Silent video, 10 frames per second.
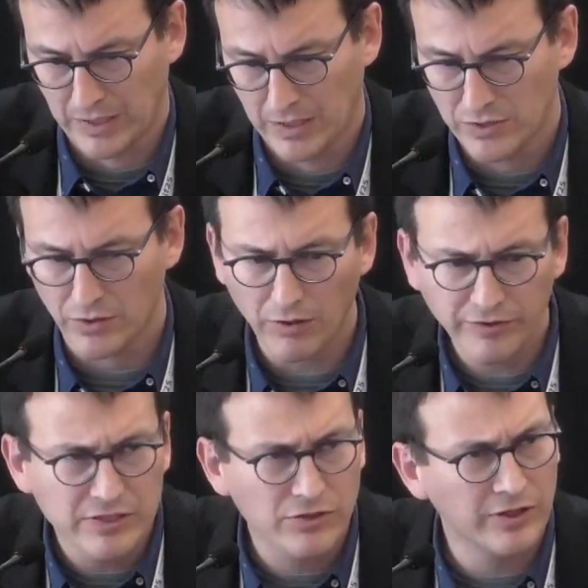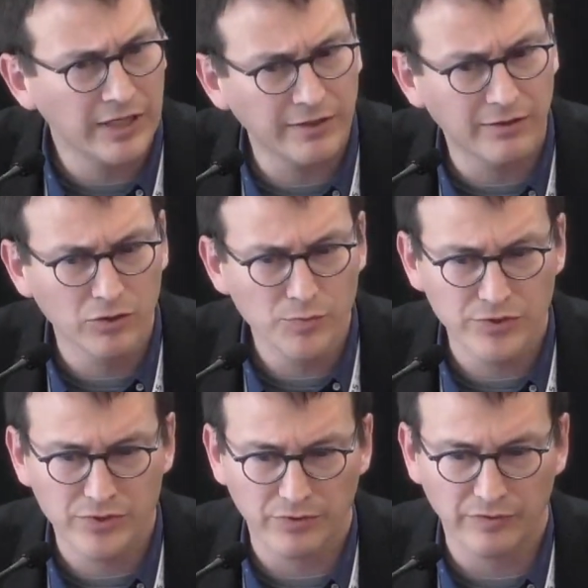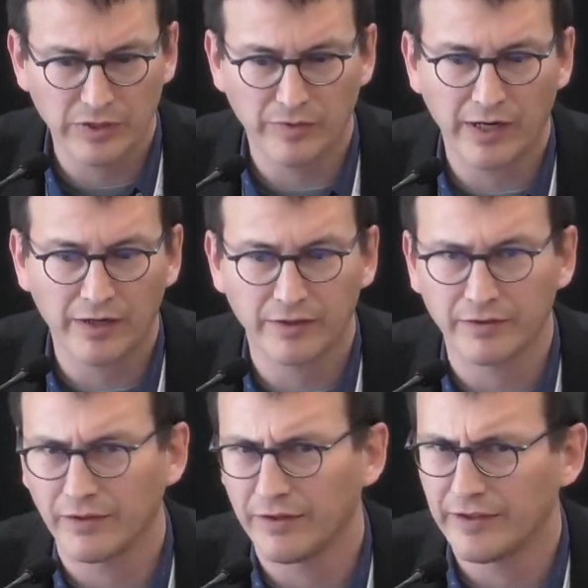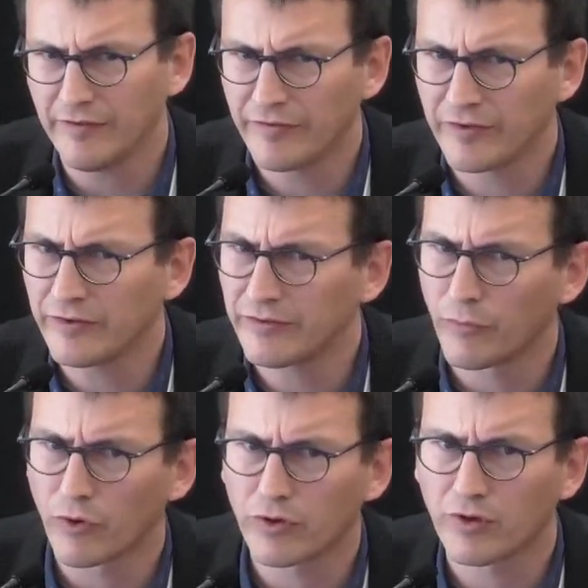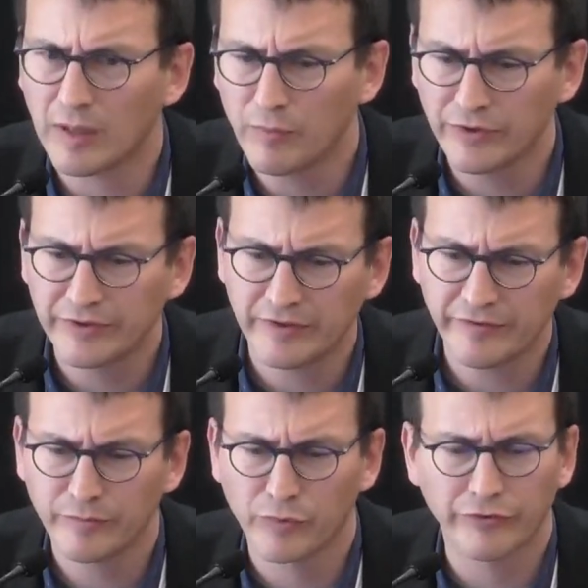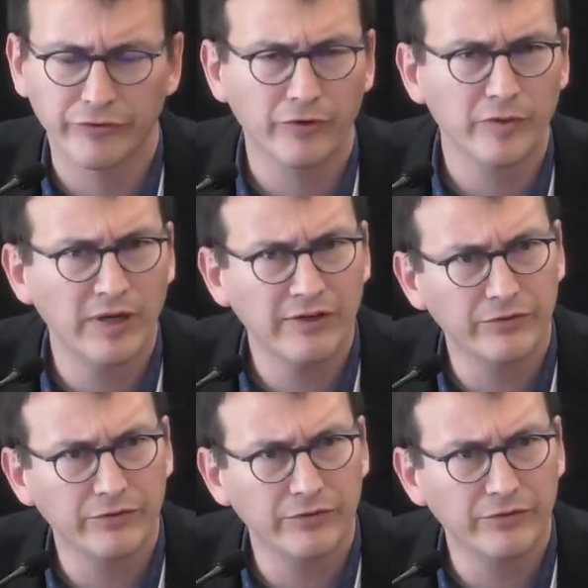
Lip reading: So all these connected loops require a different, more collaborative, more story-based